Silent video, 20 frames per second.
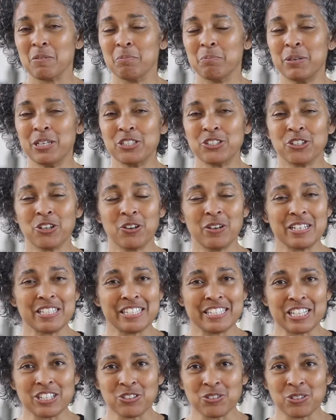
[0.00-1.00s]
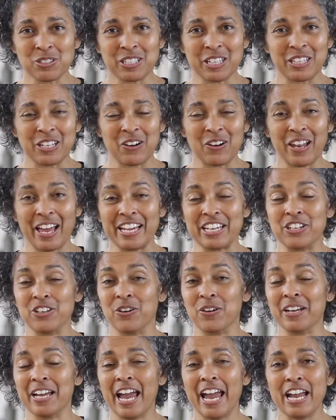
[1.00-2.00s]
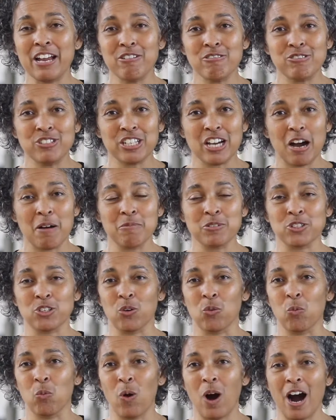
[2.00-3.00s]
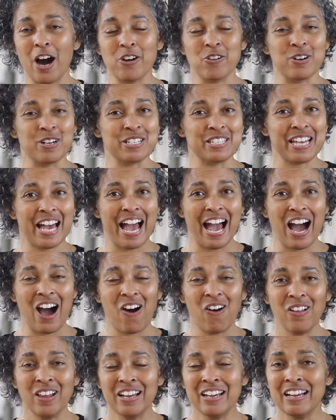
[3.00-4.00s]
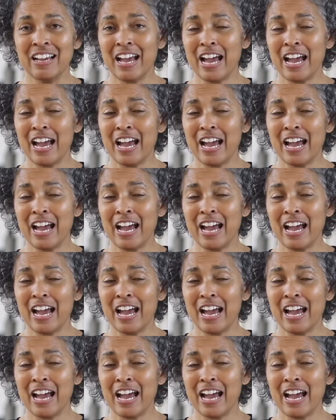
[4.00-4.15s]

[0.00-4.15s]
put your essentials in there like your Kangoo Jumps, your water, a towel,